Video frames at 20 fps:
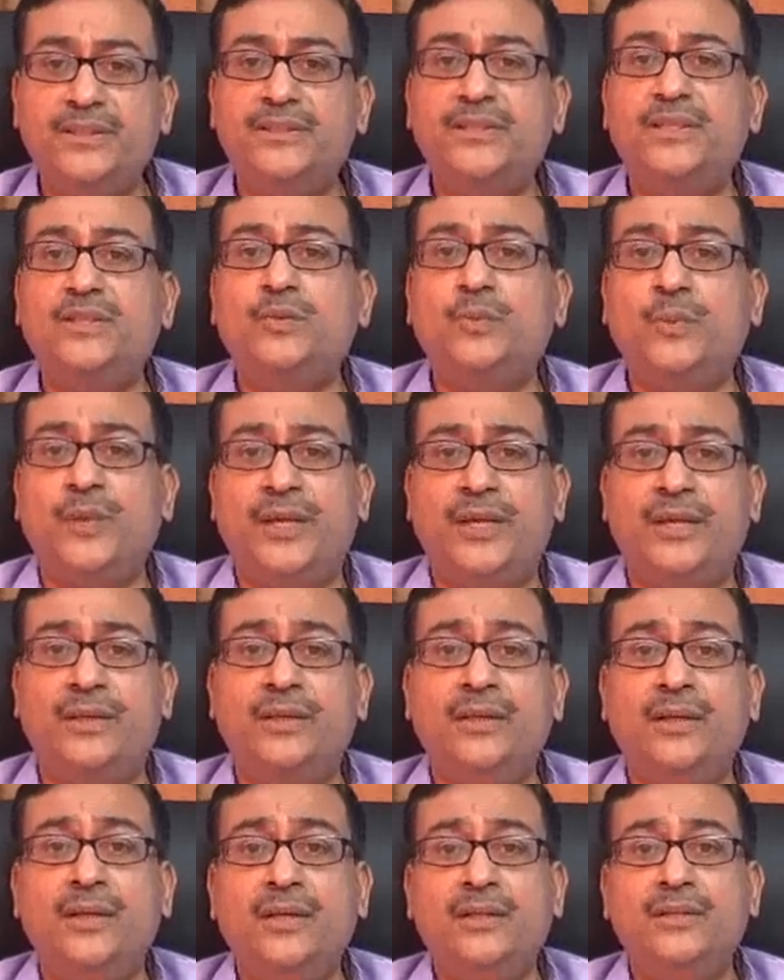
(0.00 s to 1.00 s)
This is
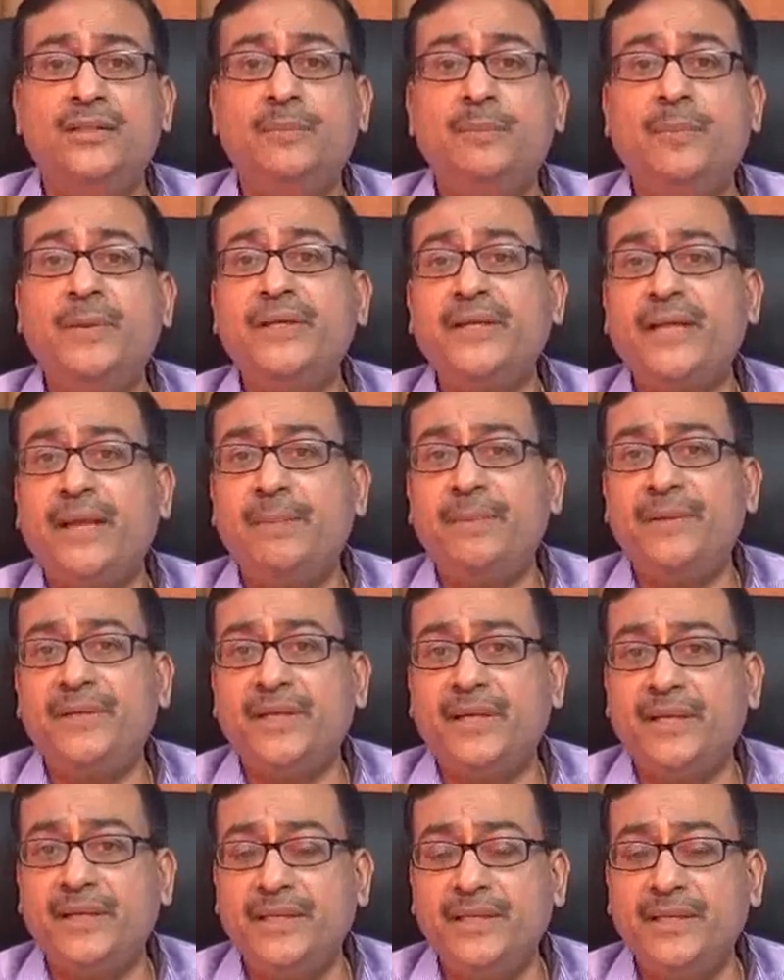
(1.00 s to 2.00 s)
where the per
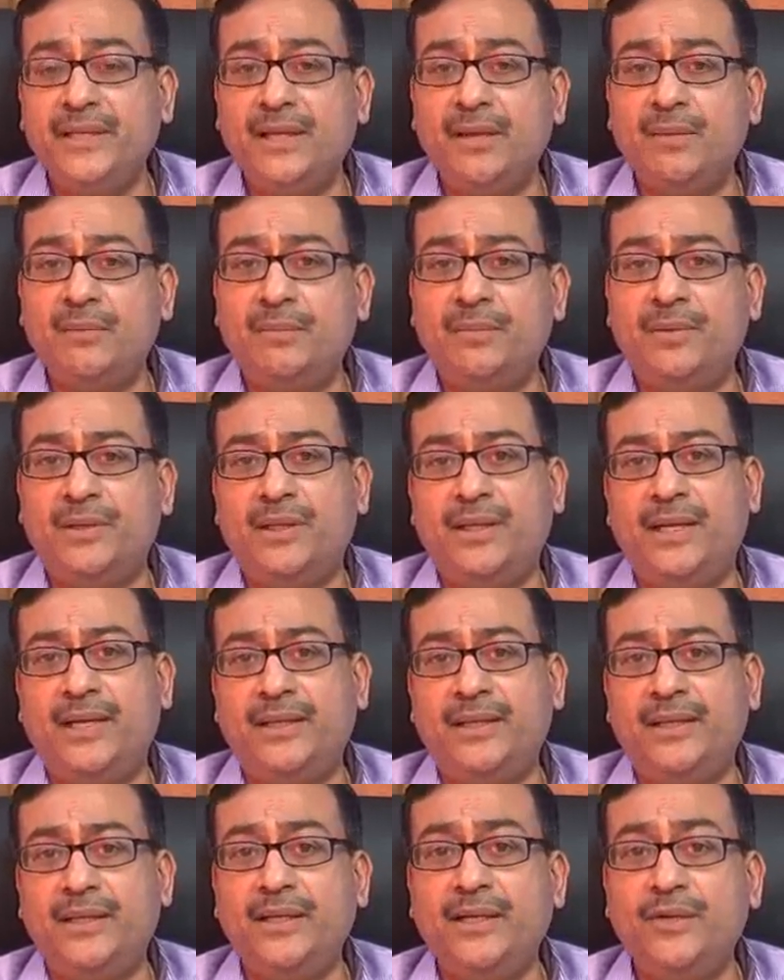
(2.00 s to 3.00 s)
capita income
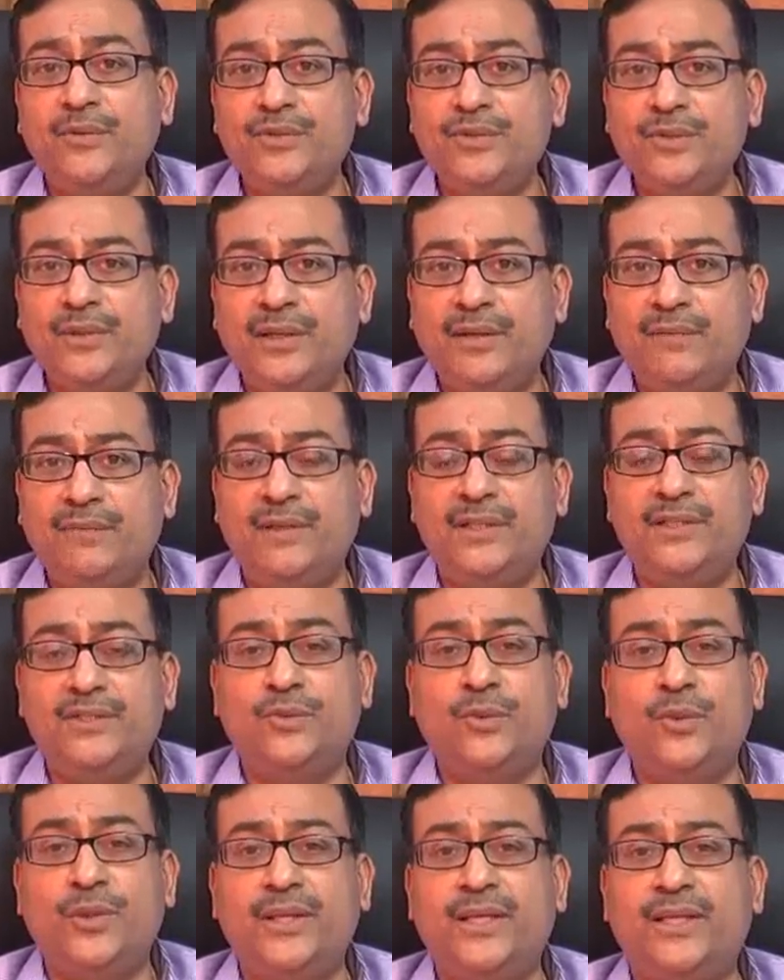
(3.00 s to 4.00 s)
at an individual level
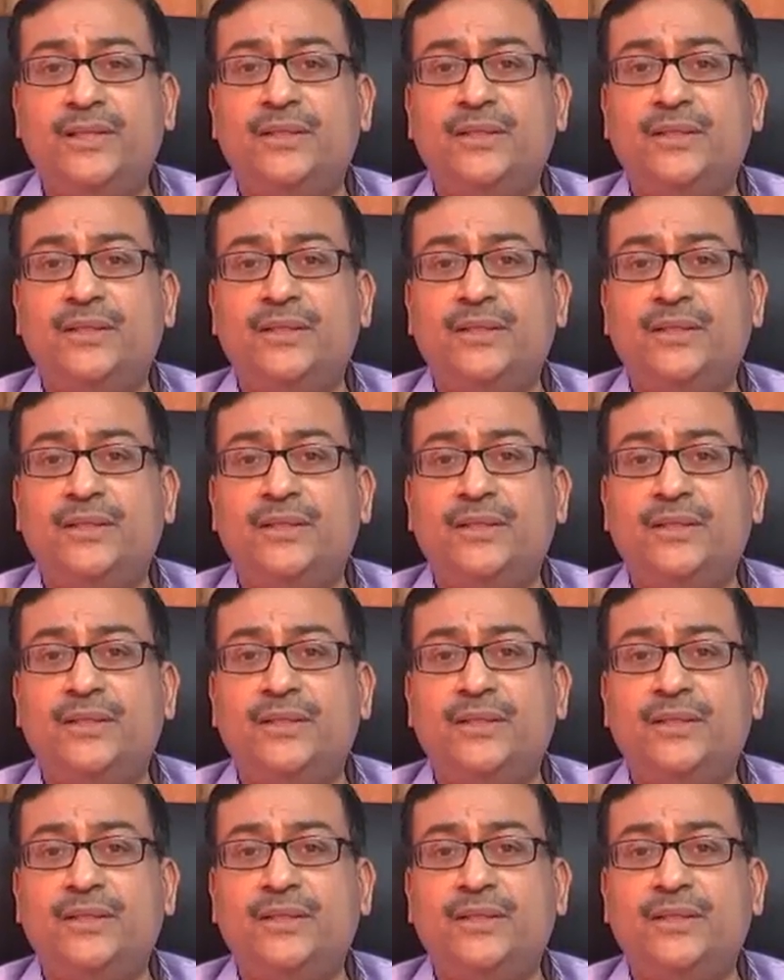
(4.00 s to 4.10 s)
is growing,